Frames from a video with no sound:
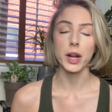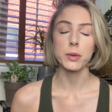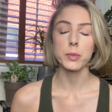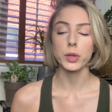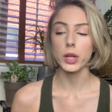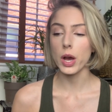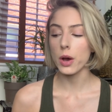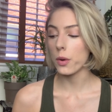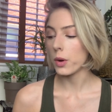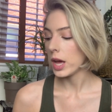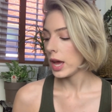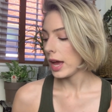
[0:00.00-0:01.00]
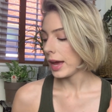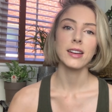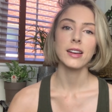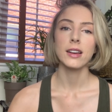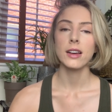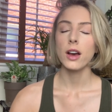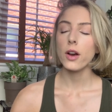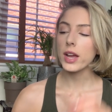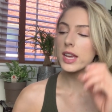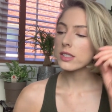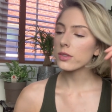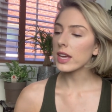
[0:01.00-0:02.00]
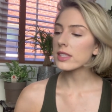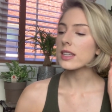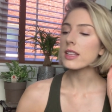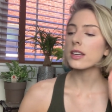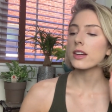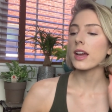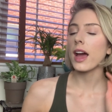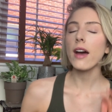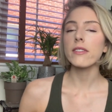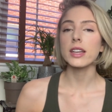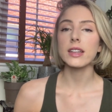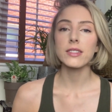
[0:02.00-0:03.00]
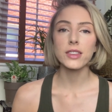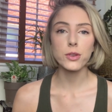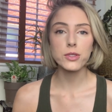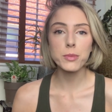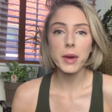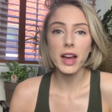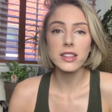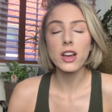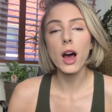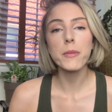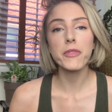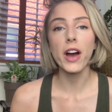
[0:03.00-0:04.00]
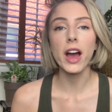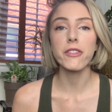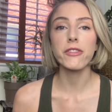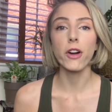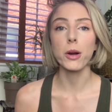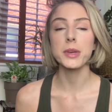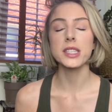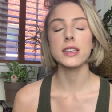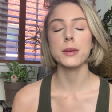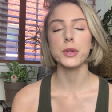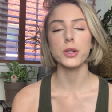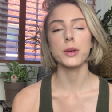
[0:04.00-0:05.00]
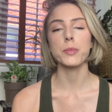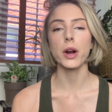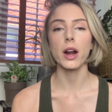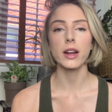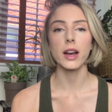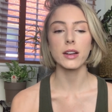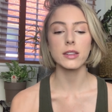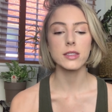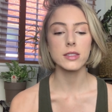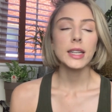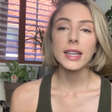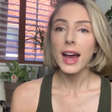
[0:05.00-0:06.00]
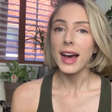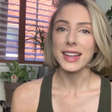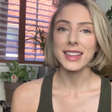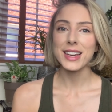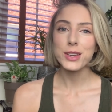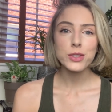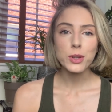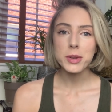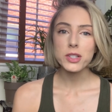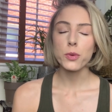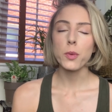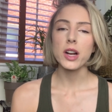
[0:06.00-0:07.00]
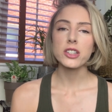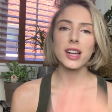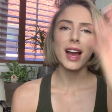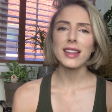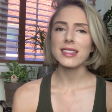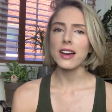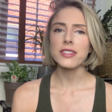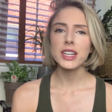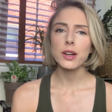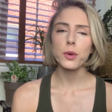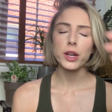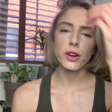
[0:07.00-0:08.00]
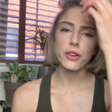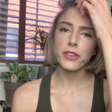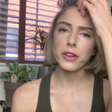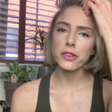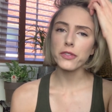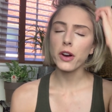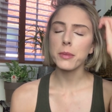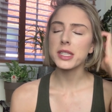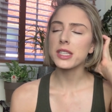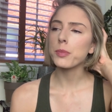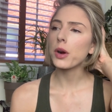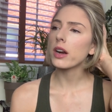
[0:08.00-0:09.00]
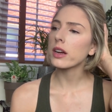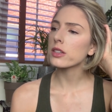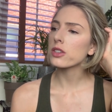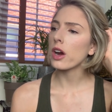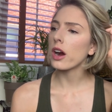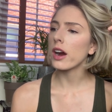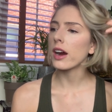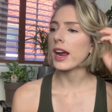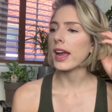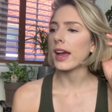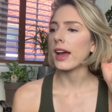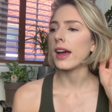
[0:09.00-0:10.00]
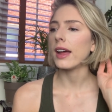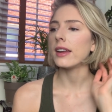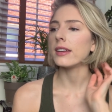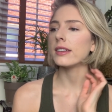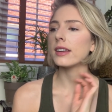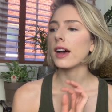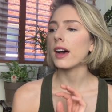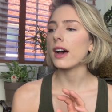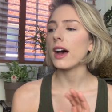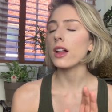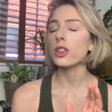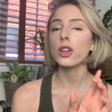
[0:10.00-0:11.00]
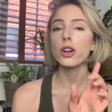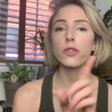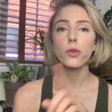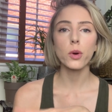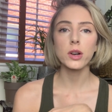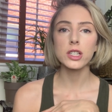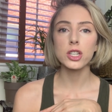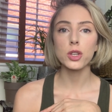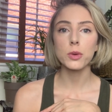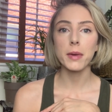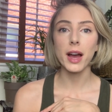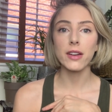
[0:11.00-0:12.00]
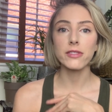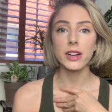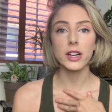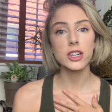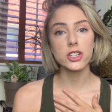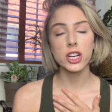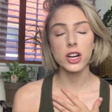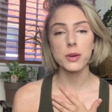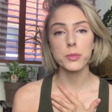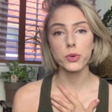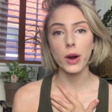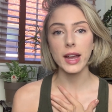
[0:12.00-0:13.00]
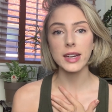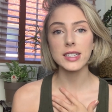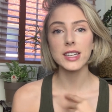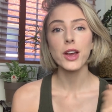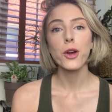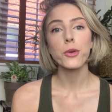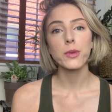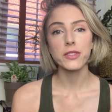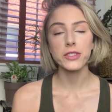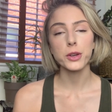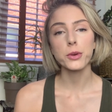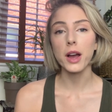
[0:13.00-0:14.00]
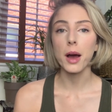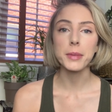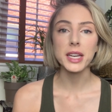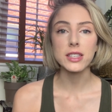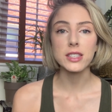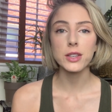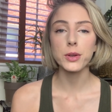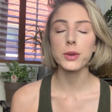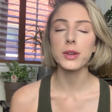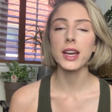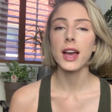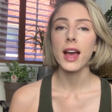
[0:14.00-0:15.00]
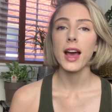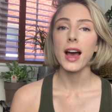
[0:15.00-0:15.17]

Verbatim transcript: about it below. Okay, so that's it. There you have it. Those are my top 5 Farmacy beauty products. And yeah, thank you so much for watching. I'd love to hear what your favorite Farmacy products are, and look forward to my Very Cherry Bright review coming soon.